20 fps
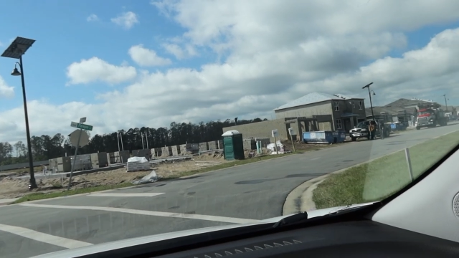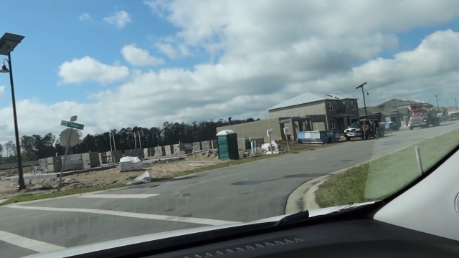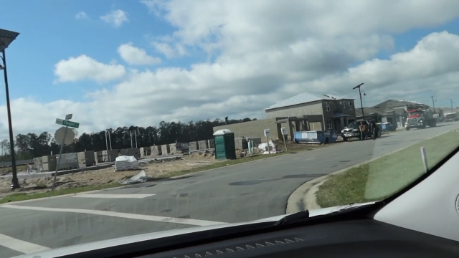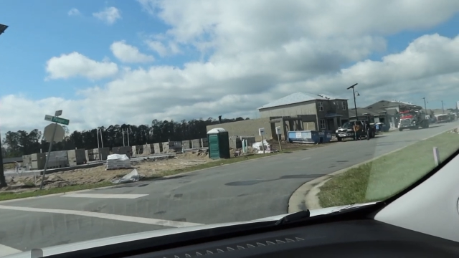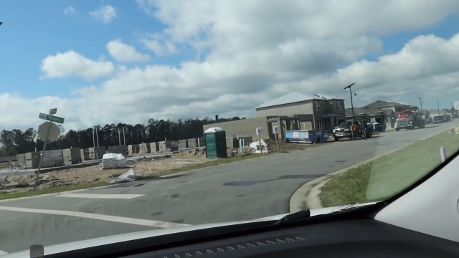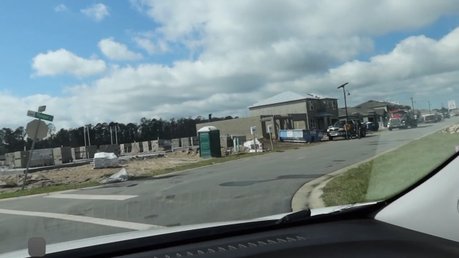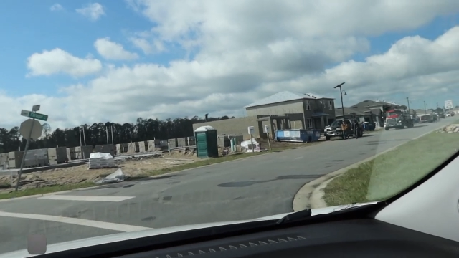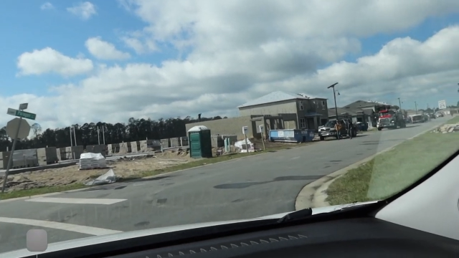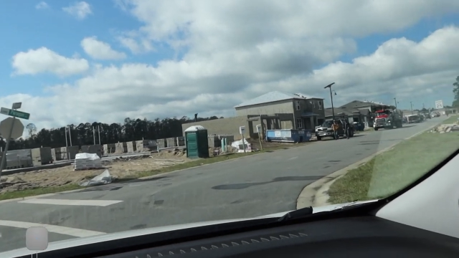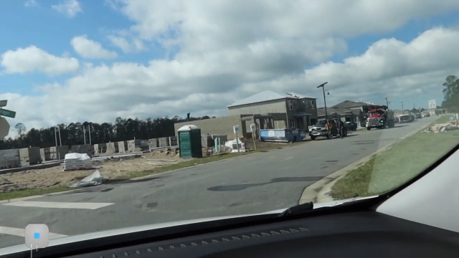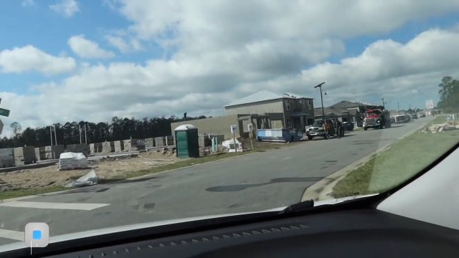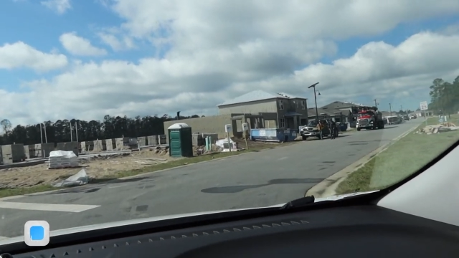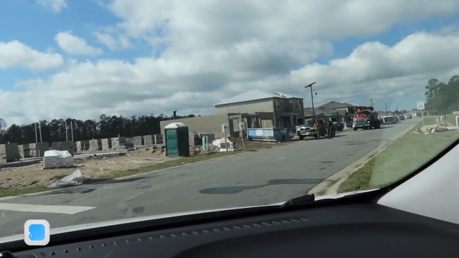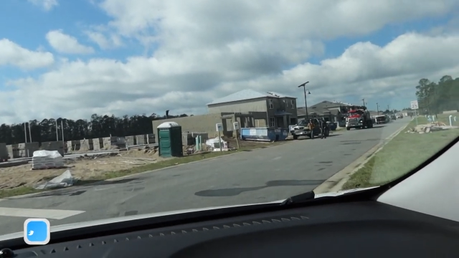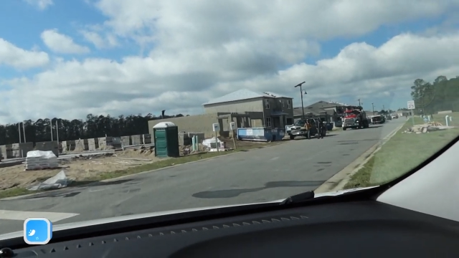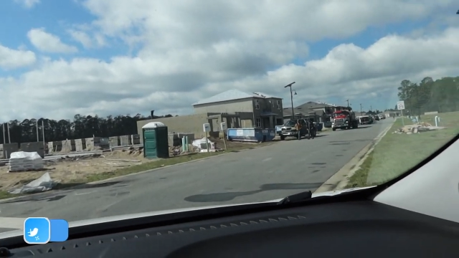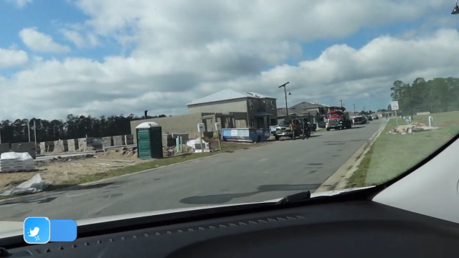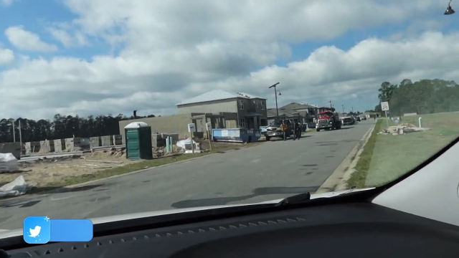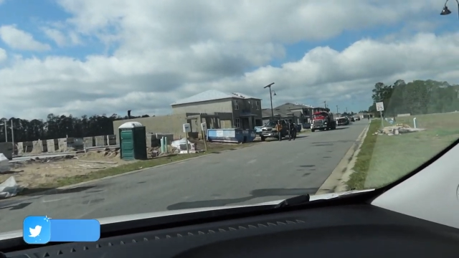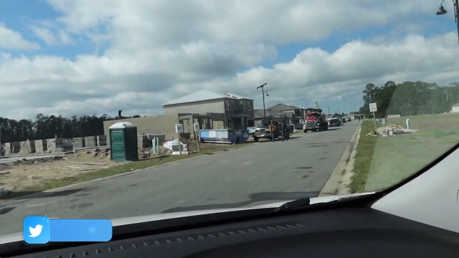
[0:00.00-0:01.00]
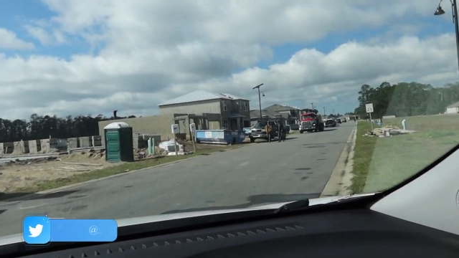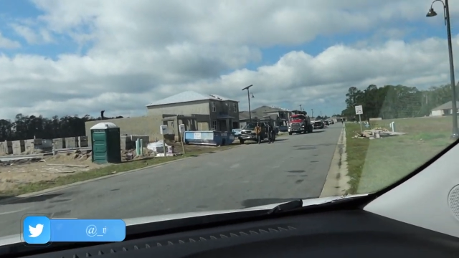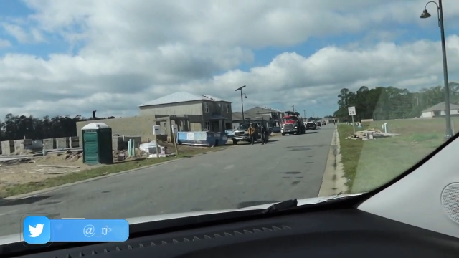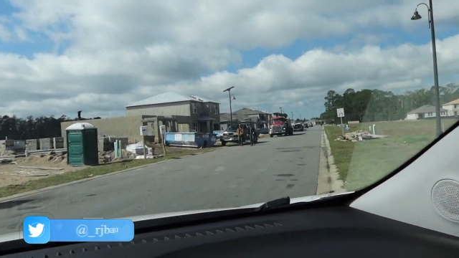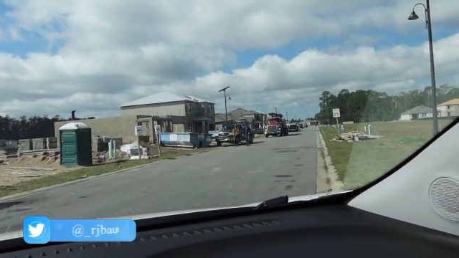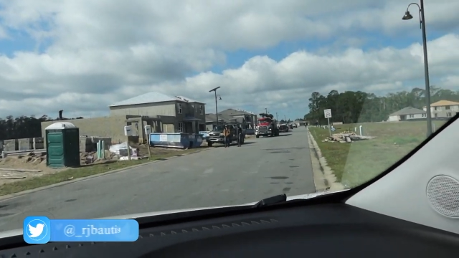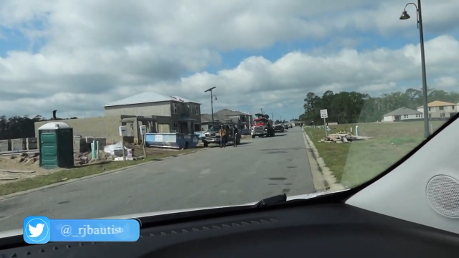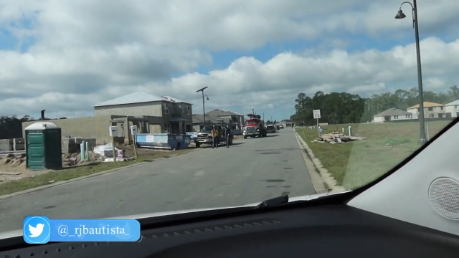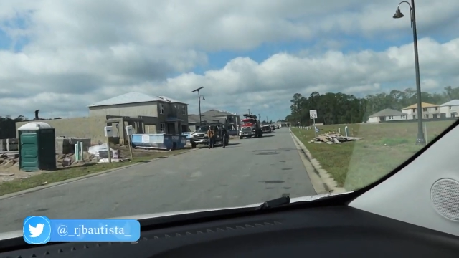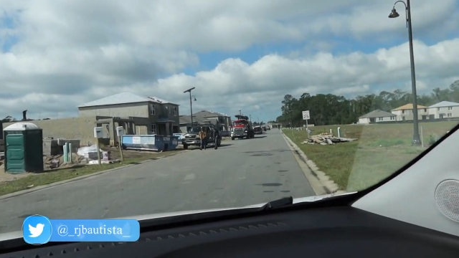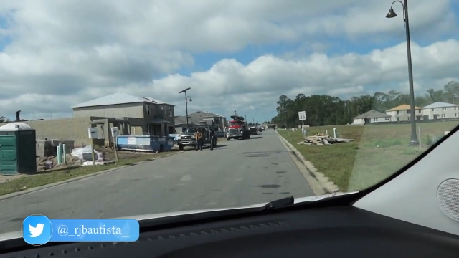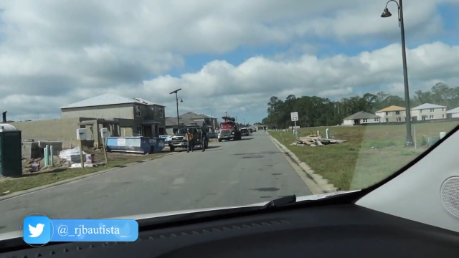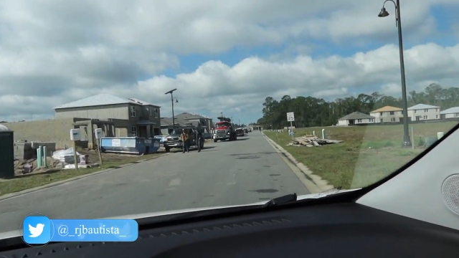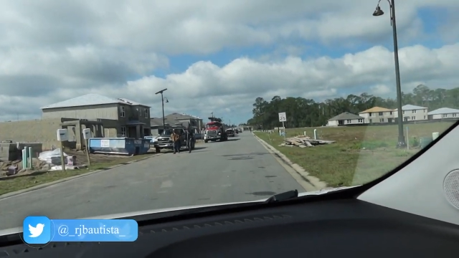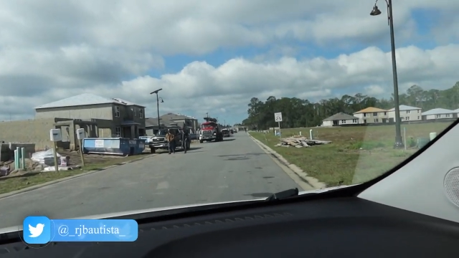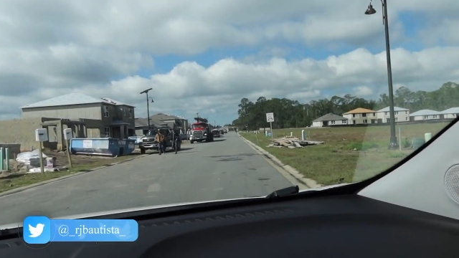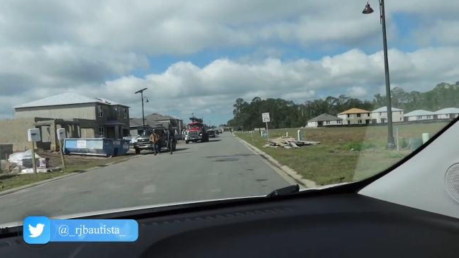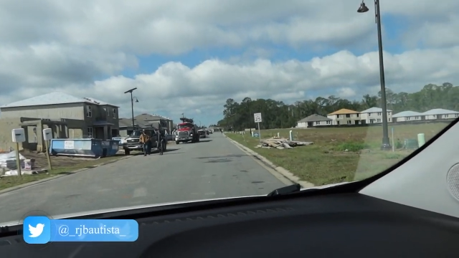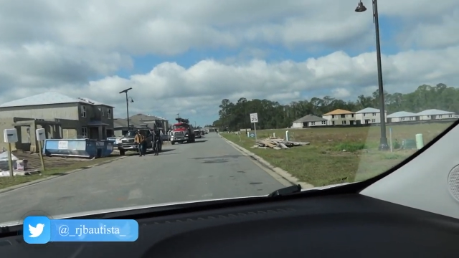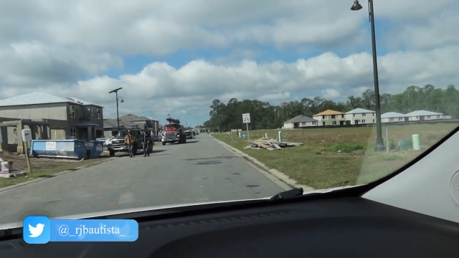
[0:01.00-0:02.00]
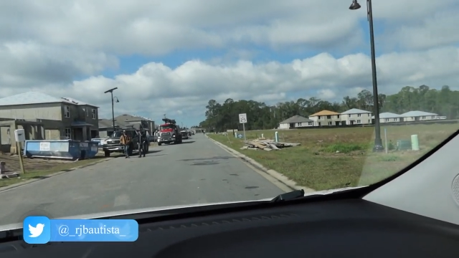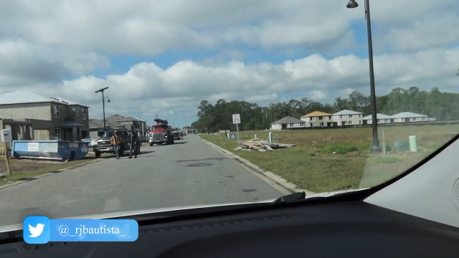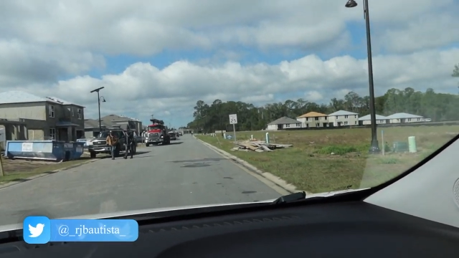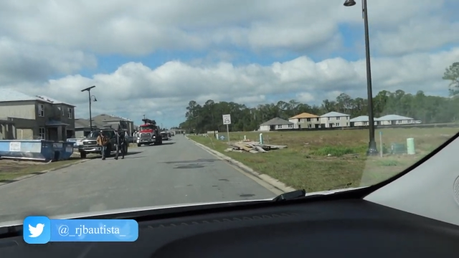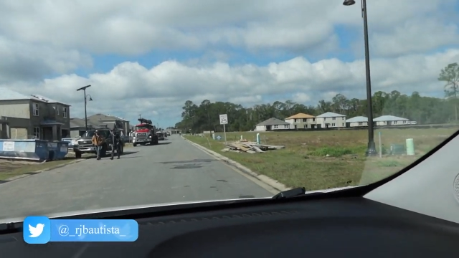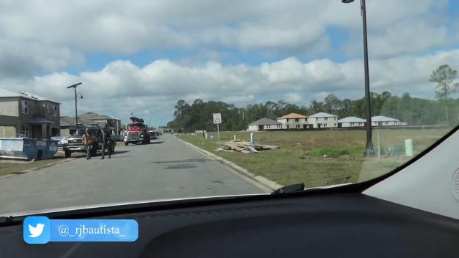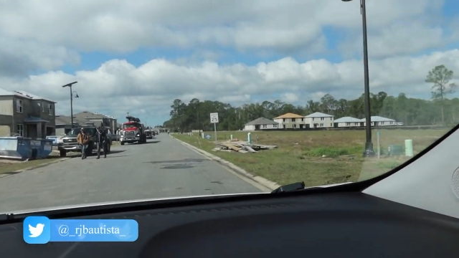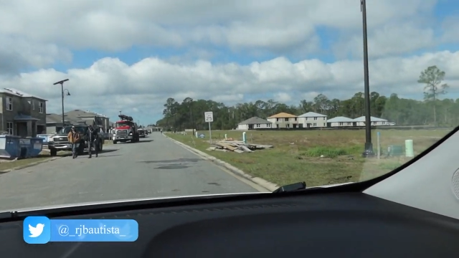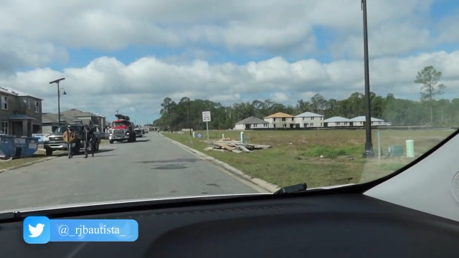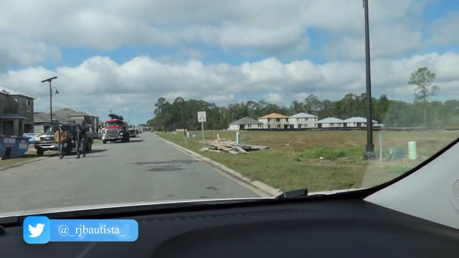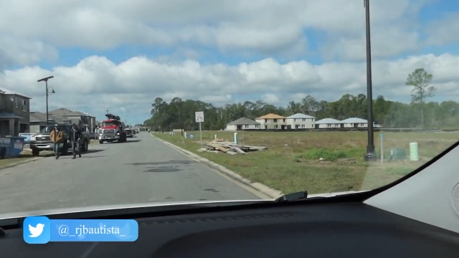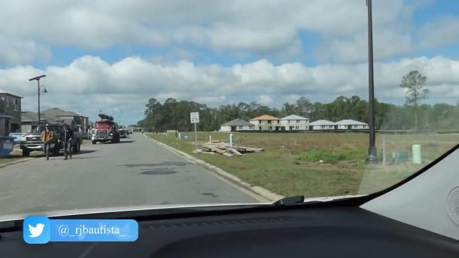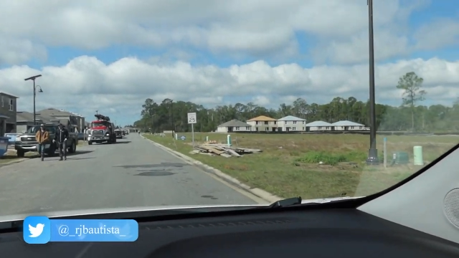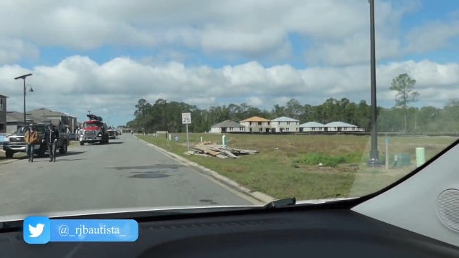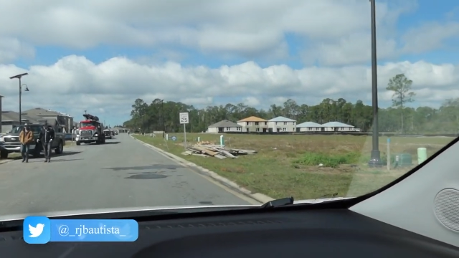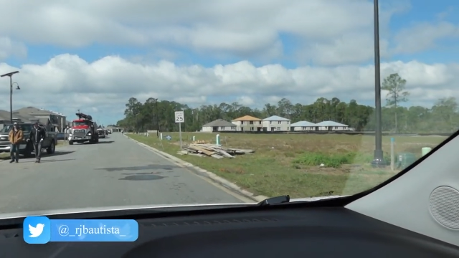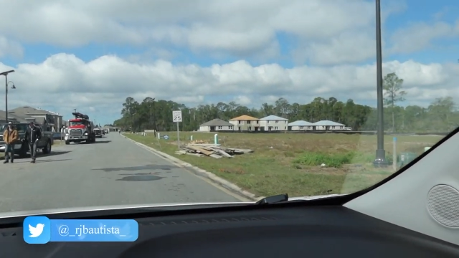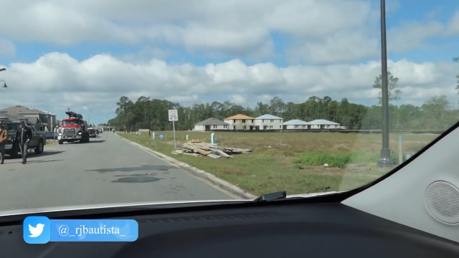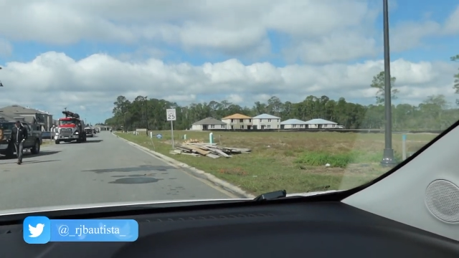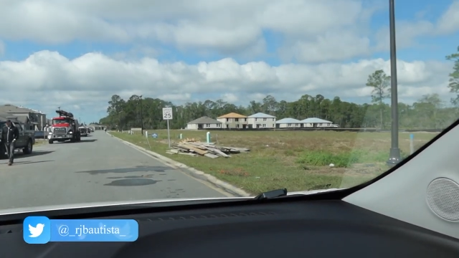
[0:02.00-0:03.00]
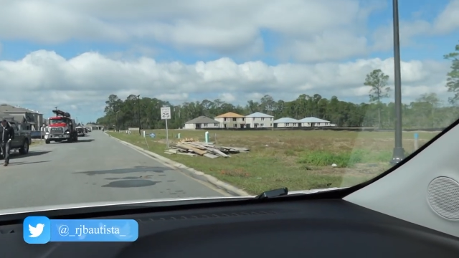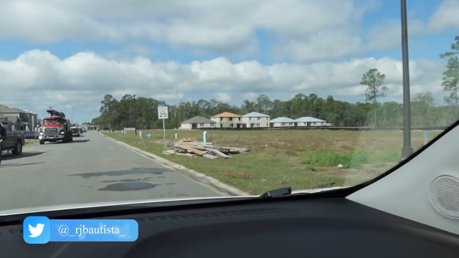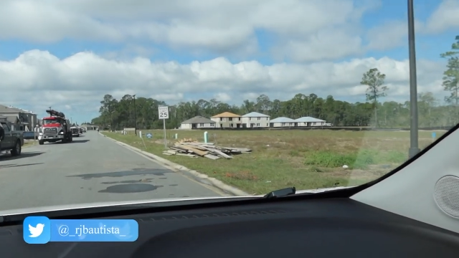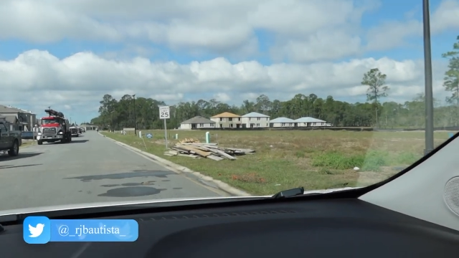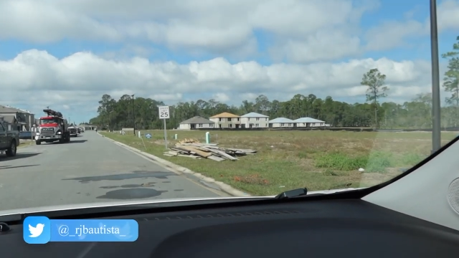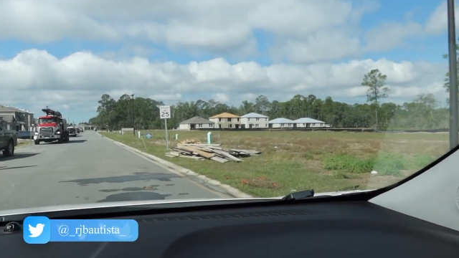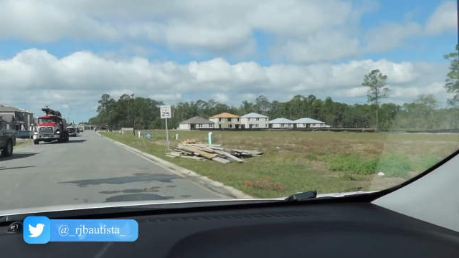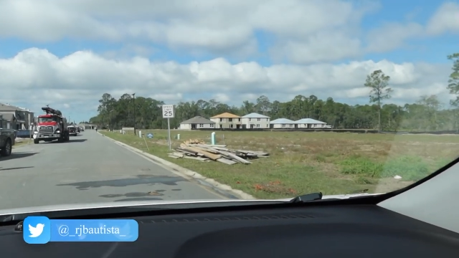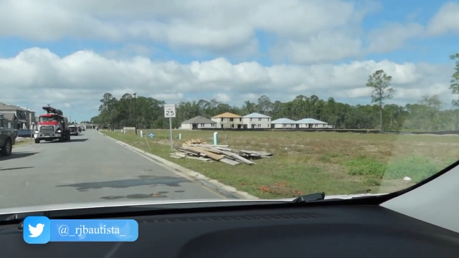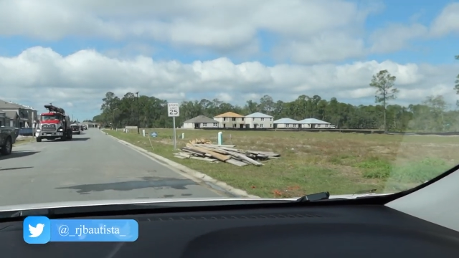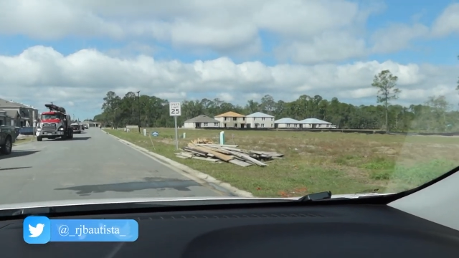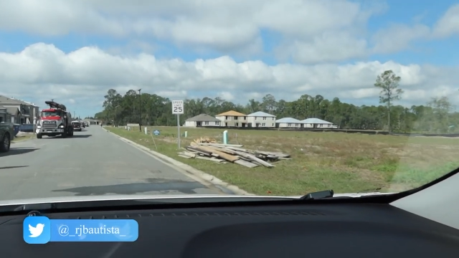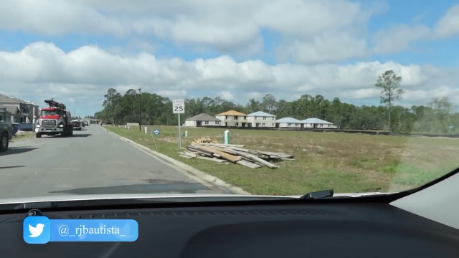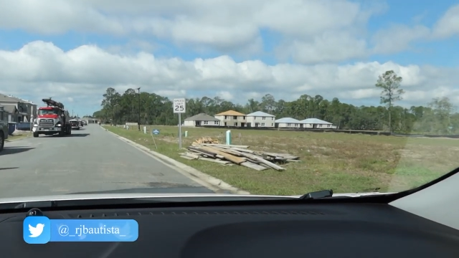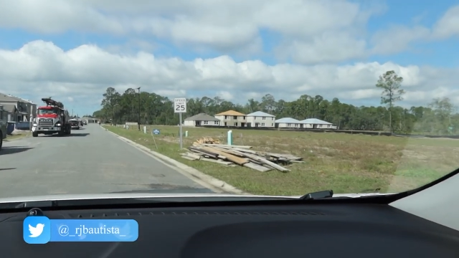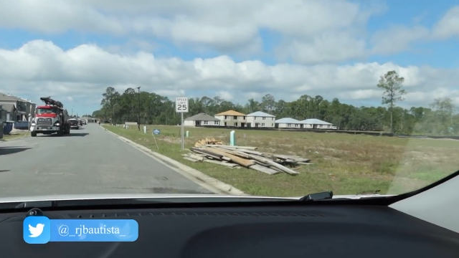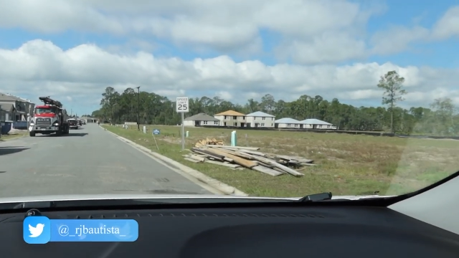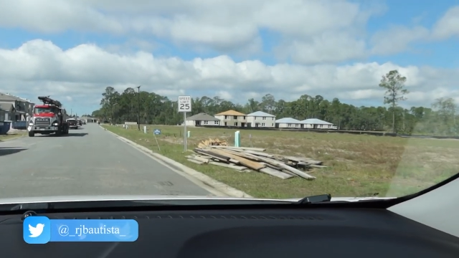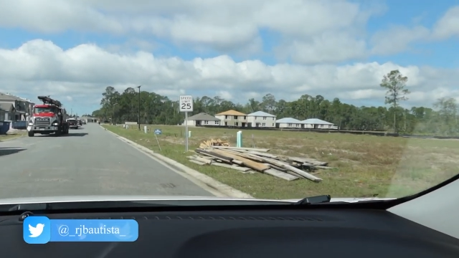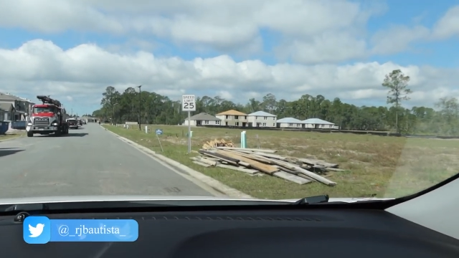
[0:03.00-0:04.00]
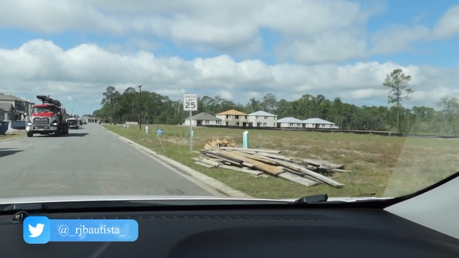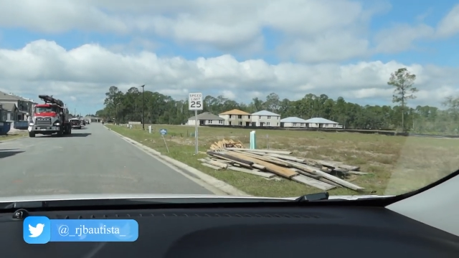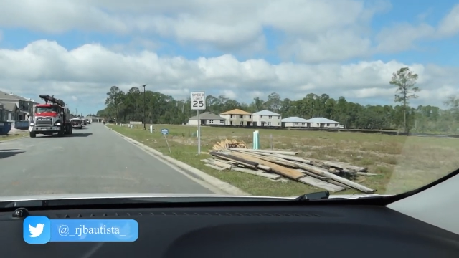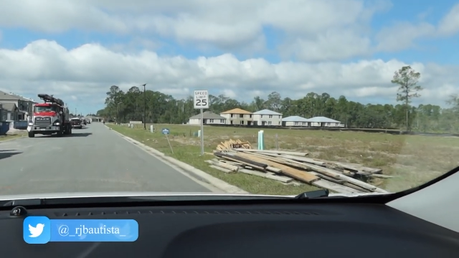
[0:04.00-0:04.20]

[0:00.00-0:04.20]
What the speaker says: Nobody's mouth can be seen.